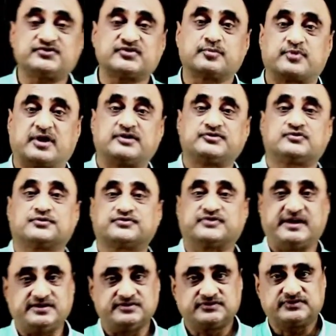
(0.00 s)
is a branch of
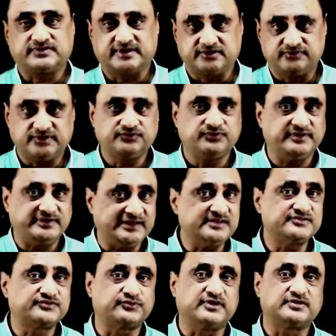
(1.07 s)
science in which we
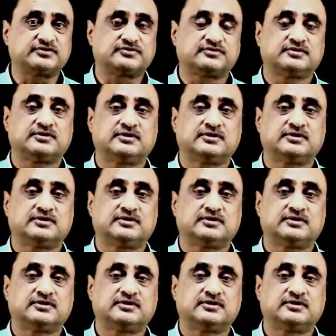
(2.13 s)
deals with